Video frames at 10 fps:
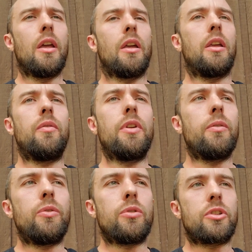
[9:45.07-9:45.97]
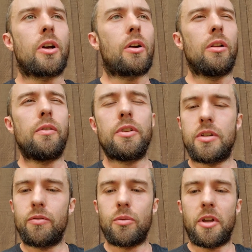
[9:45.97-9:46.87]
Even if you stuck all of this
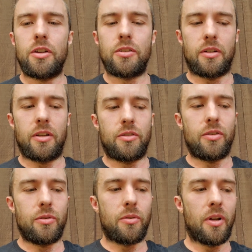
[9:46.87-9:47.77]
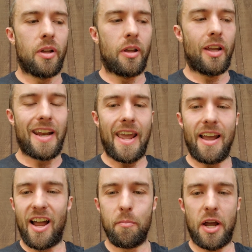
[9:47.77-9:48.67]
information into an
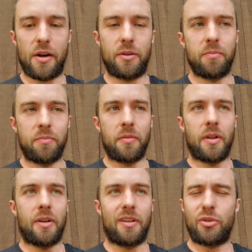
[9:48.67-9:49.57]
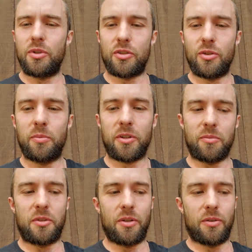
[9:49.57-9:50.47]
AI model, into a
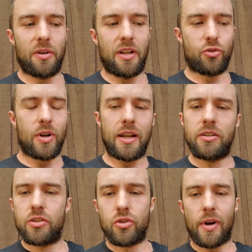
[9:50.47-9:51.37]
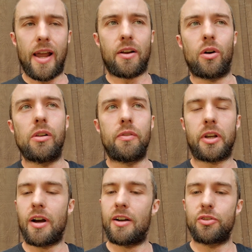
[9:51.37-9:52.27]
supercomputer, and tried to track all of the
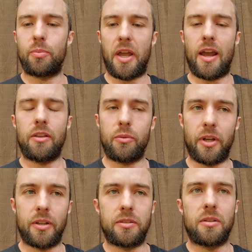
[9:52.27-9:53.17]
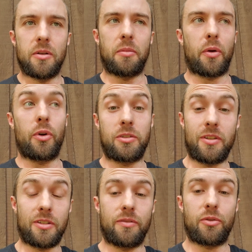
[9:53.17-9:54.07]
causal pathways by which
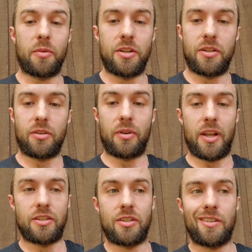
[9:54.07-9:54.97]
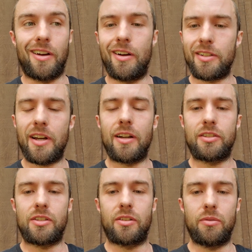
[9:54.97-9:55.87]
this information creates
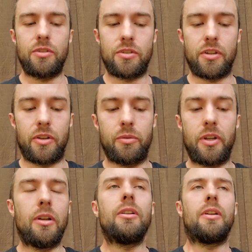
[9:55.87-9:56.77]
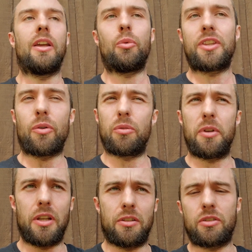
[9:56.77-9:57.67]
unconscious solutions to you, And what that would
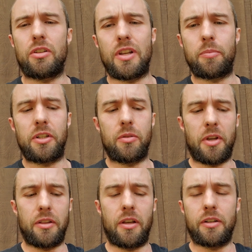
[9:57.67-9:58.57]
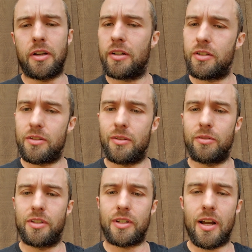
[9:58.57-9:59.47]
be is attempting to make the unconscious
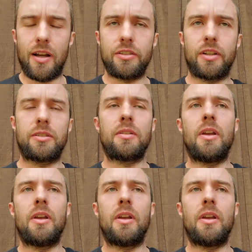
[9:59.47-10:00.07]
solutions conscious.